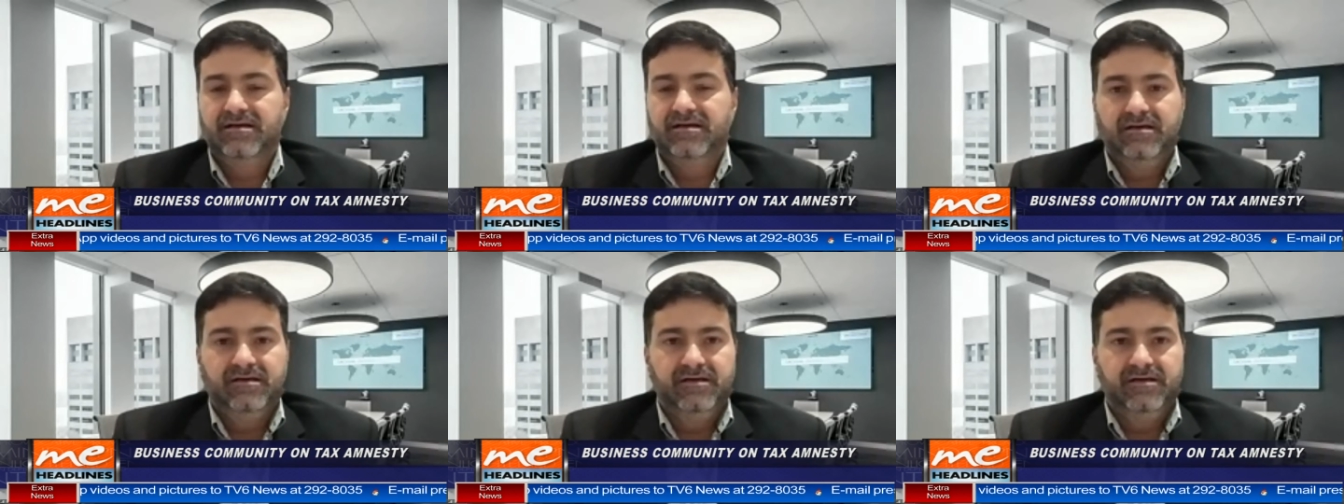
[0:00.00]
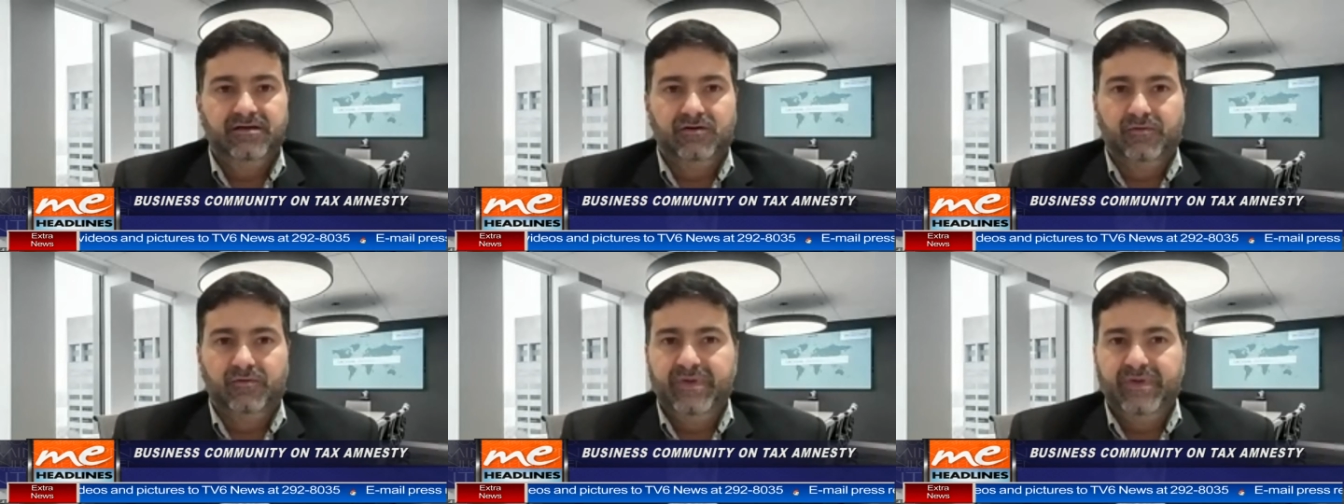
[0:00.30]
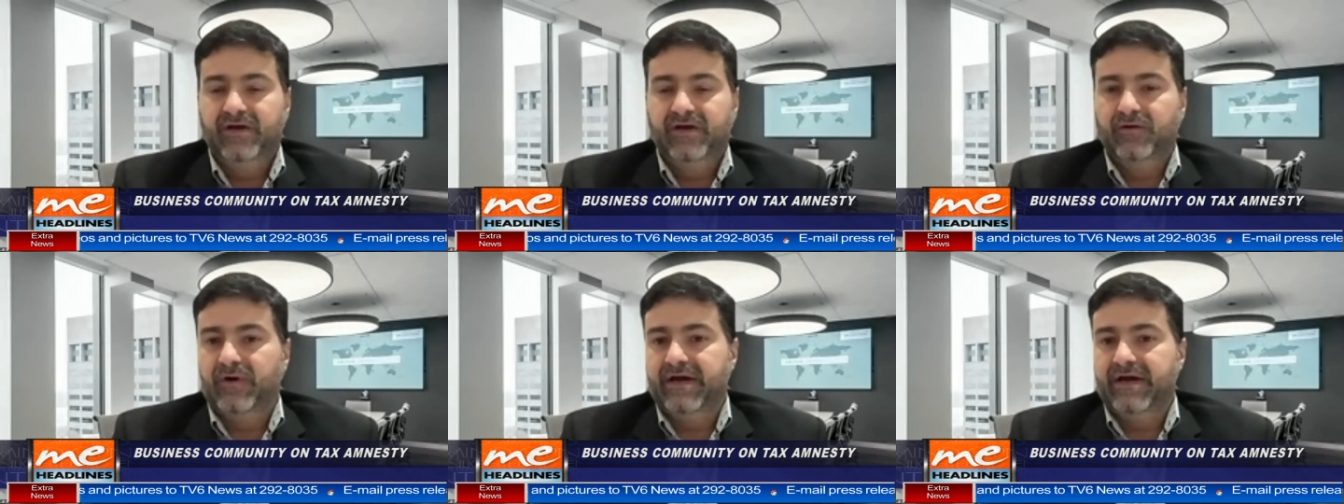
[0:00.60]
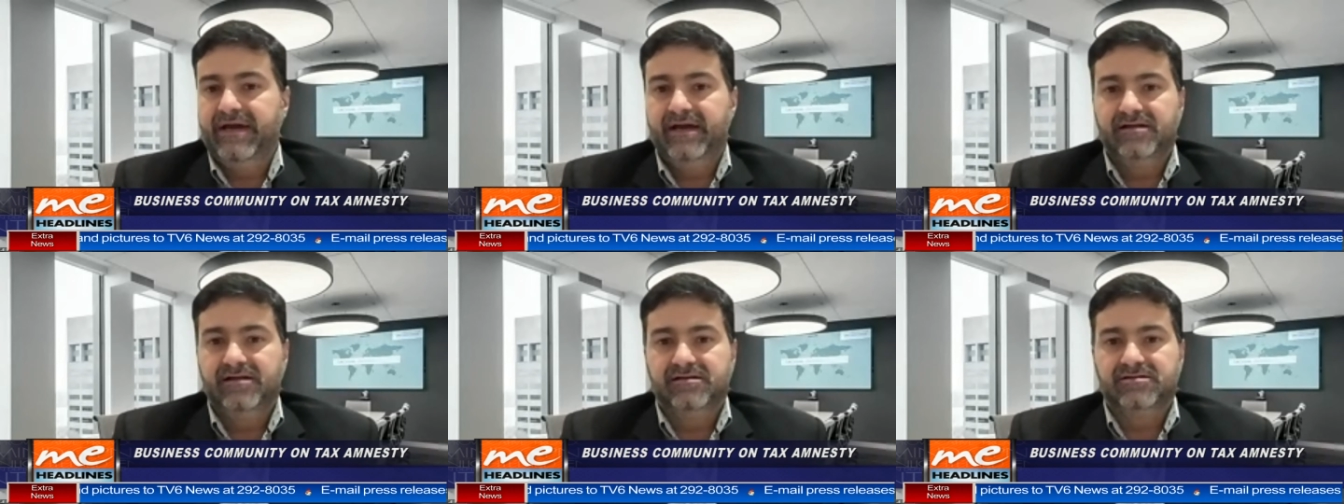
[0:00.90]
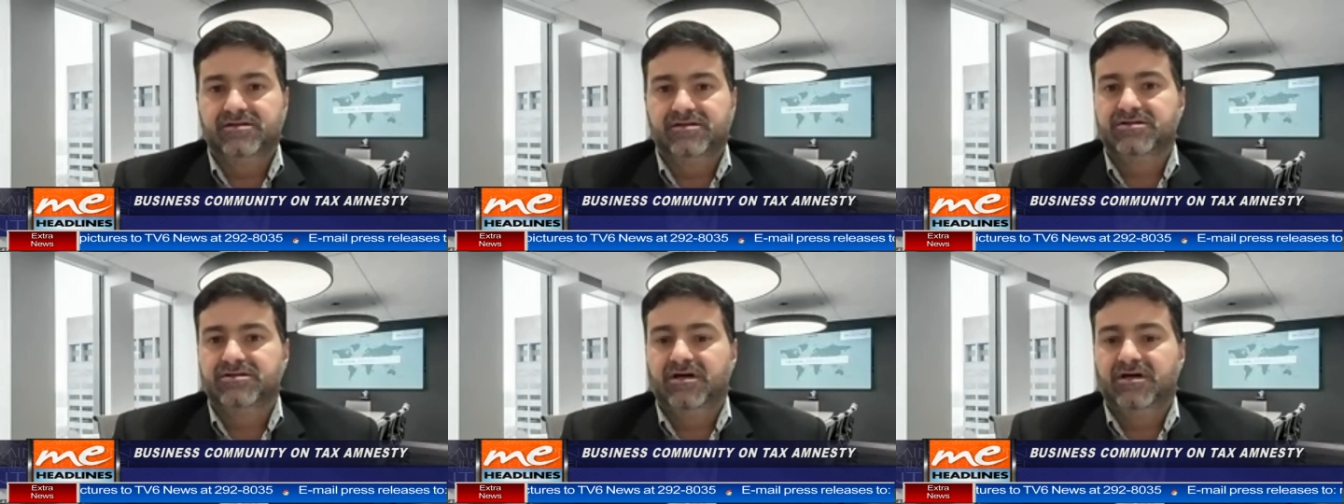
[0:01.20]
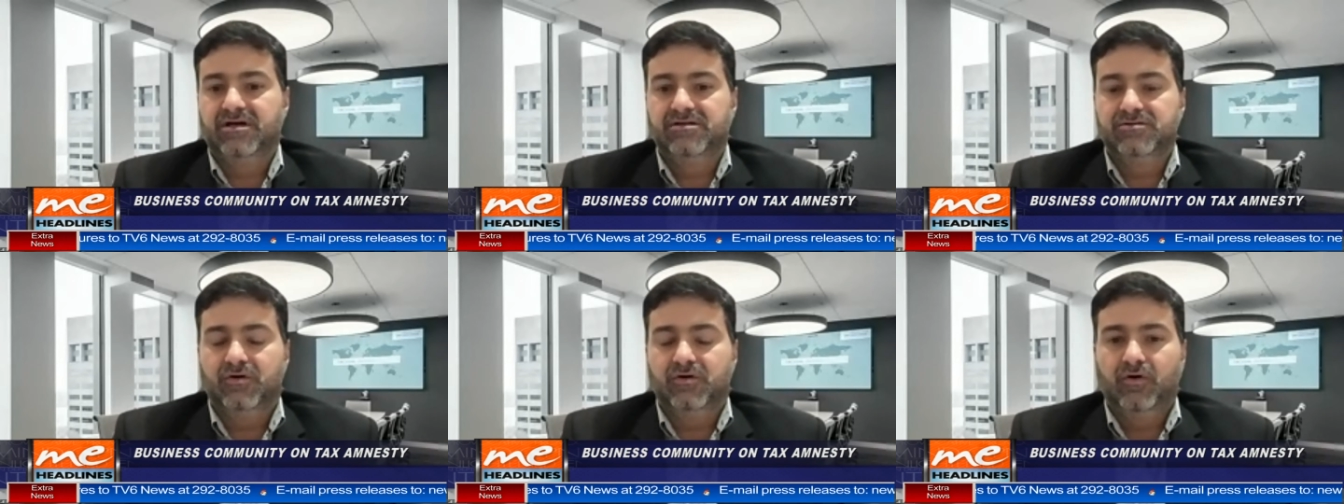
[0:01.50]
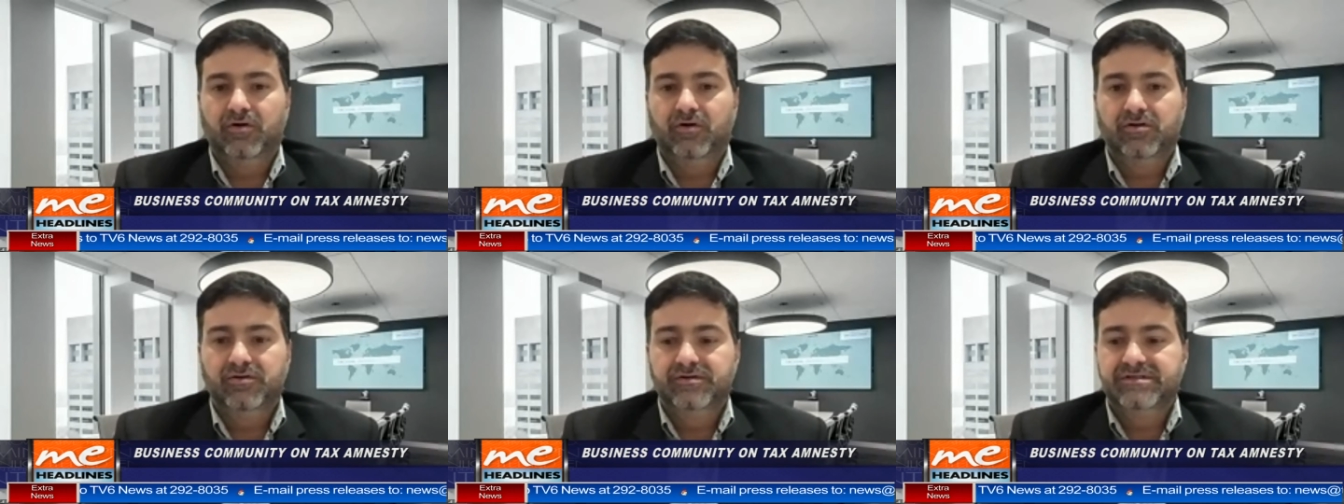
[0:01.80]
you know, PAYE health charge,
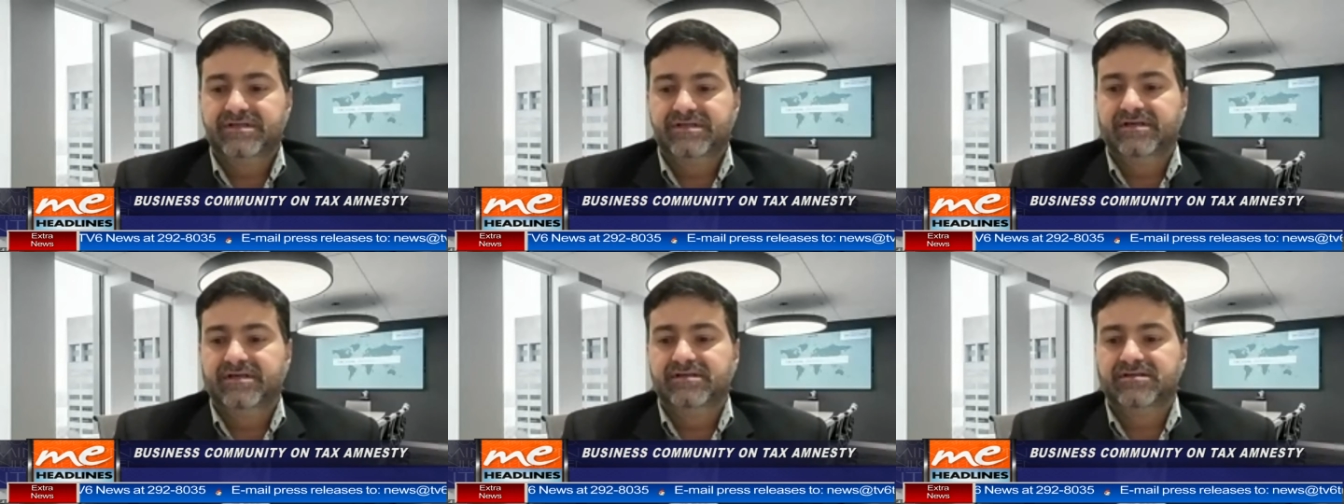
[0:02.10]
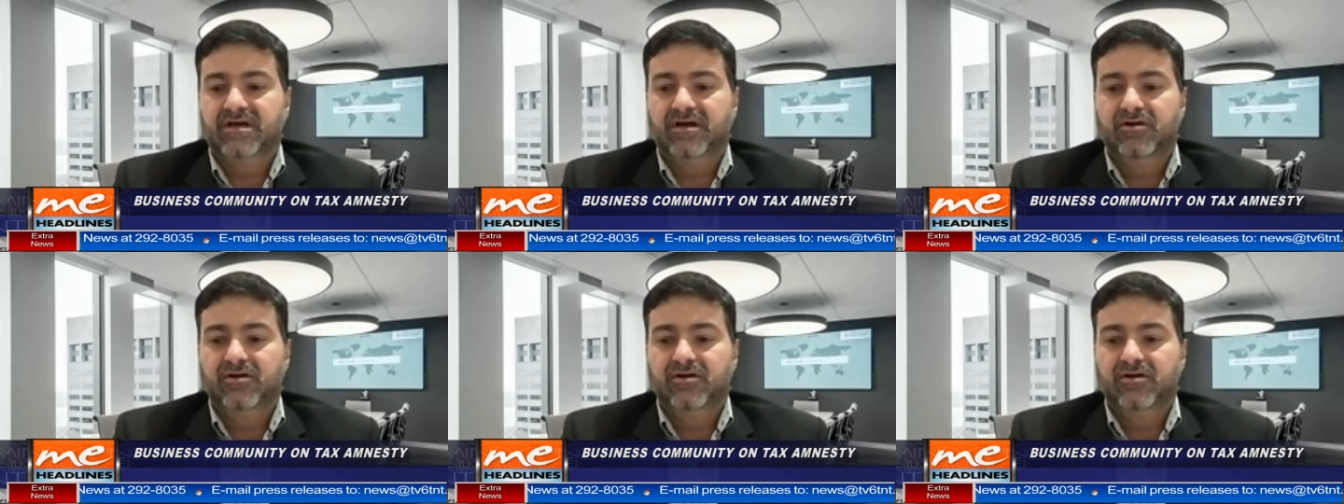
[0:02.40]
all those things are